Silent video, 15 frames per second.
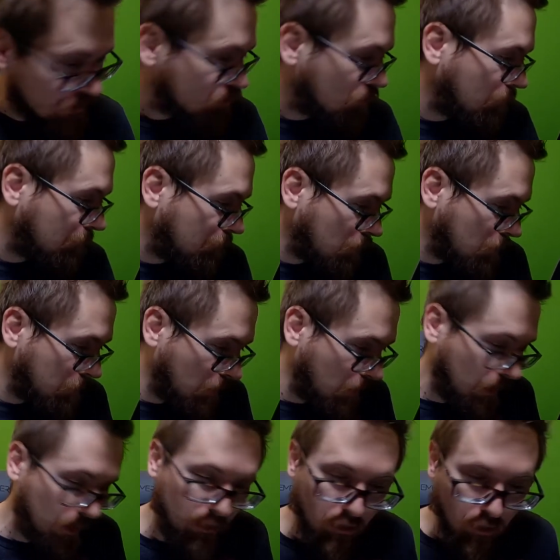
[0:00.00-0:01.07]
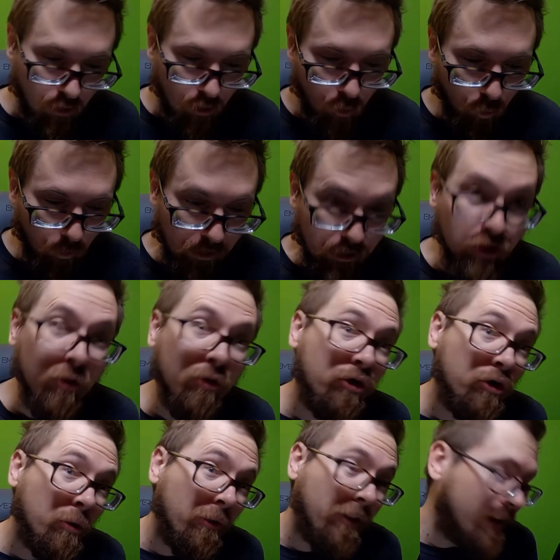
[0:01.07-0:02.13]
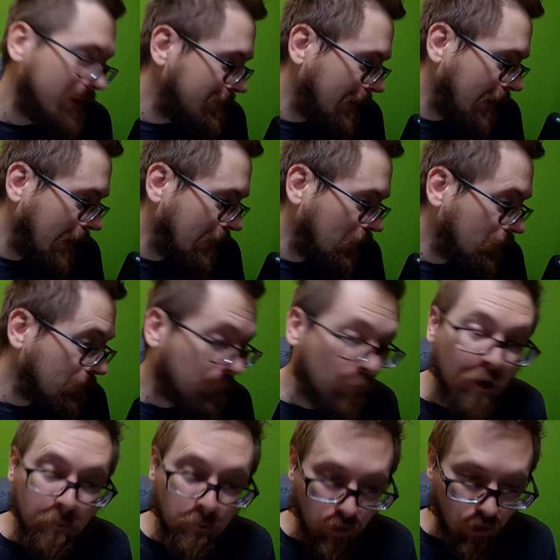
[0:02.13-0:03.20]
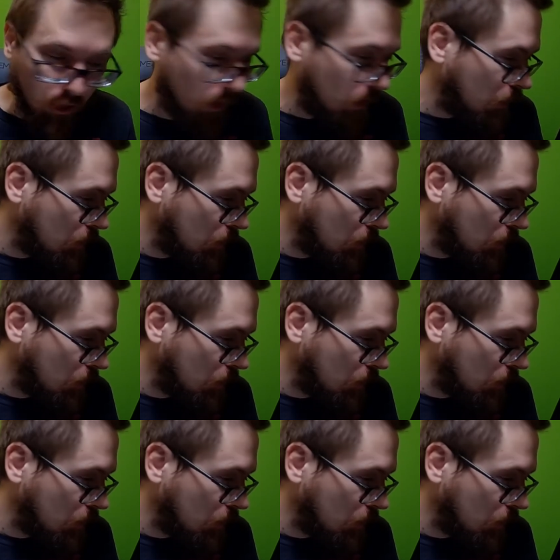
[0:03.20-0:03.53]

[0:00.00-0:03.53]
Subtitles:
formula when you do this, and this formula